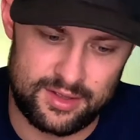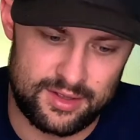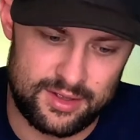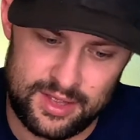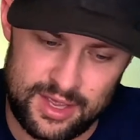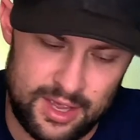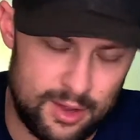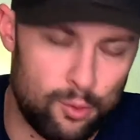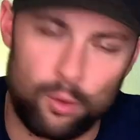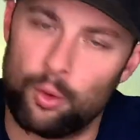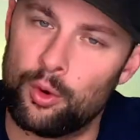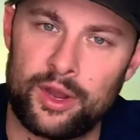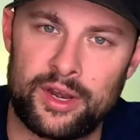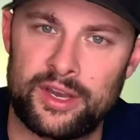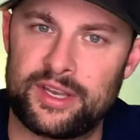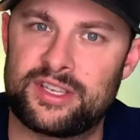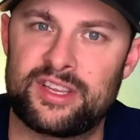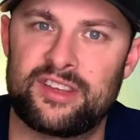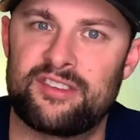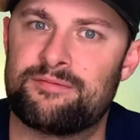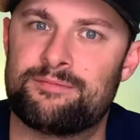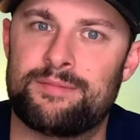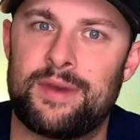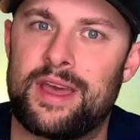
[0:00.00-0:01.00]
it wouldn't
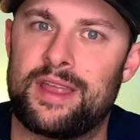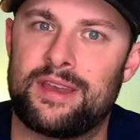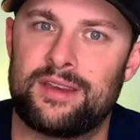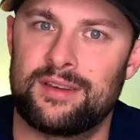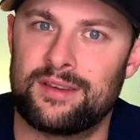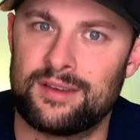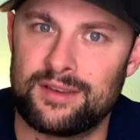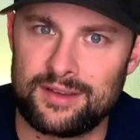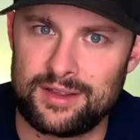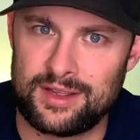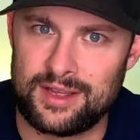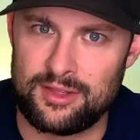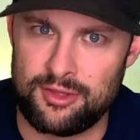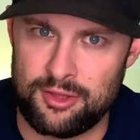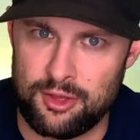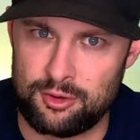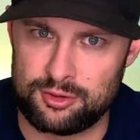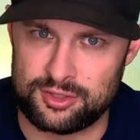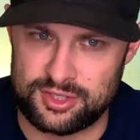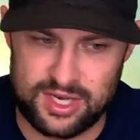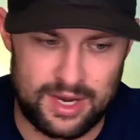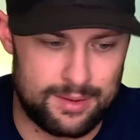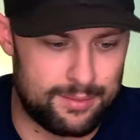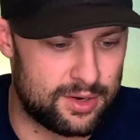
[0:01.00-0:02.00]
have been
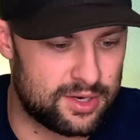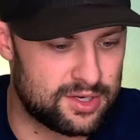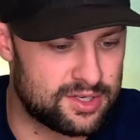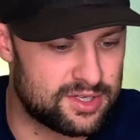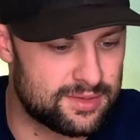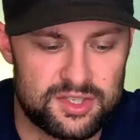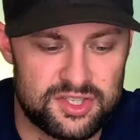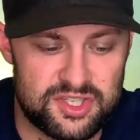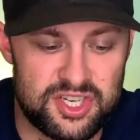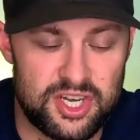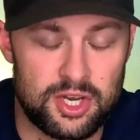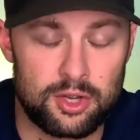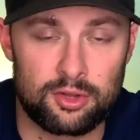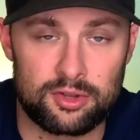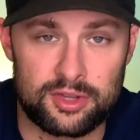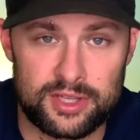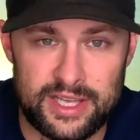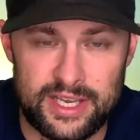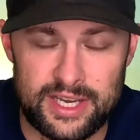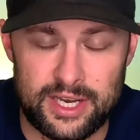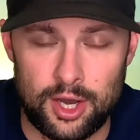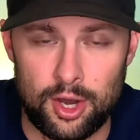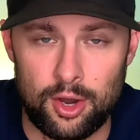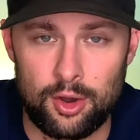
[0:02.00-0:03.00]
those numbers.
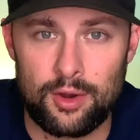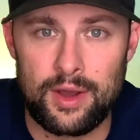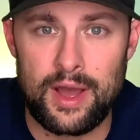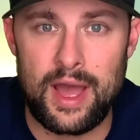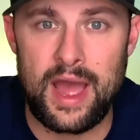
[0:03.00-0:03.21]
Giolito